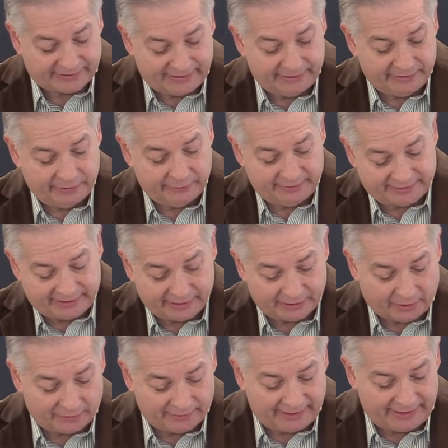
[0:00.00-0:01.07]
he knew his
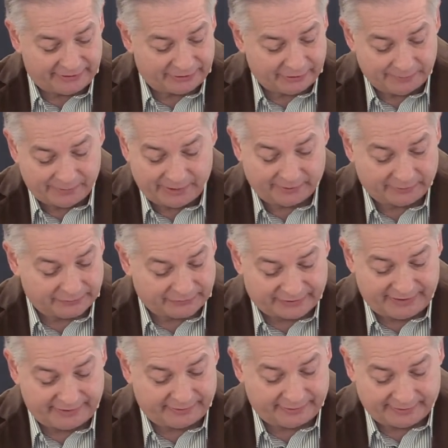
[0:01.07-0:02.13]
incarnation, miracles,
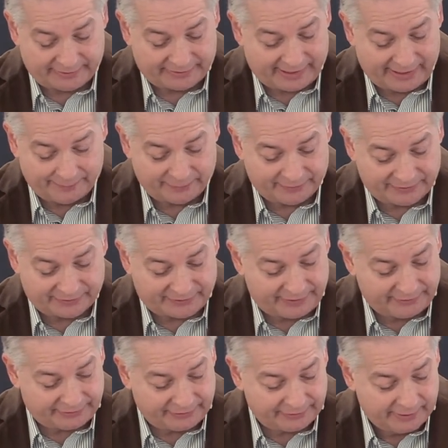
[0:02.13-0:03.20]
teaching, example, and
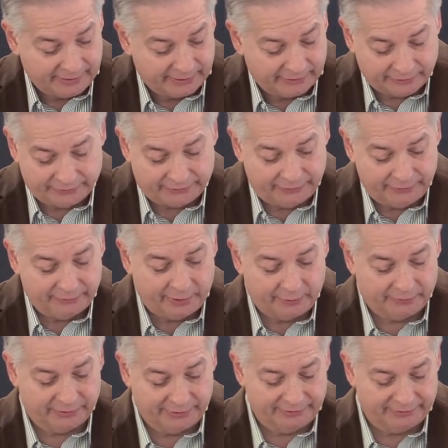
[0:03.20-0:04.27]
ascension could do no
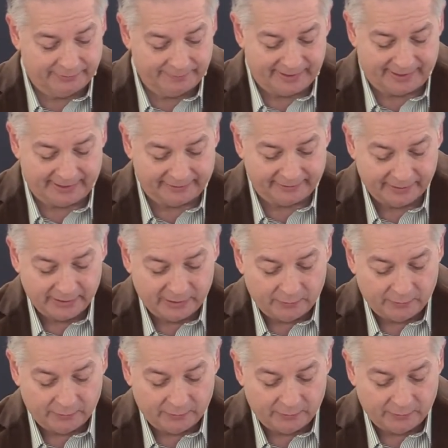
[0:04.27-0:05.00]
good to man.